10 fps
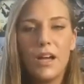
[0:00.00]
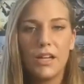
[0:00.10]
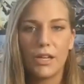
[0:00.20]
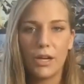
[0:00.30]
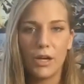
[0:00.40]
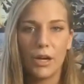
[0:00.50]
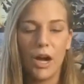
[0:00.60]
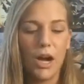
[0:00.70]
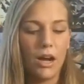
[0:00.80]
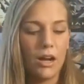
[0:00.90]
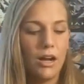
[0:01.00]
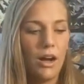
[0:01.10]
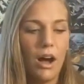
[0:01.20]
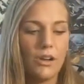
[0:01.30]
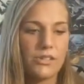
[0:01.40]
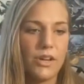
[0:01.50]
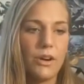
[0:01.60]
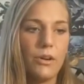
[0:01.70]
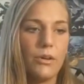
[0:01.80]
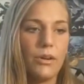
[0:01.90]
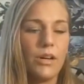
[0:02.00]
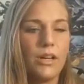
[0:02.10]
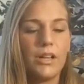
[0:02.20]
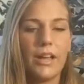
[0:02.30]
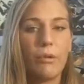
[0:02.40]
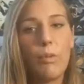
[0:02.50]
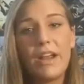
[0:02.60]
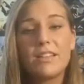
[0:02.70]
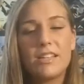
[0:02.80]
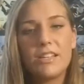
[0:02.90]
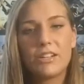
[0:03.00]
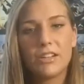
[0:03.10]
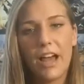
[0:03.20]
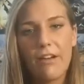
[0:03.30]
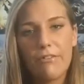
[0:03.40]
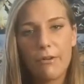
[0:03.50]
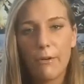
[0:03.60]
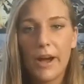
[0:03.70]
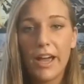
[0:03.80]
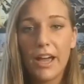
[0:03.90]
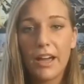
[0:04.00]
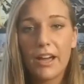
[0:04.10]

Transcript: You're also, like, wasting your life away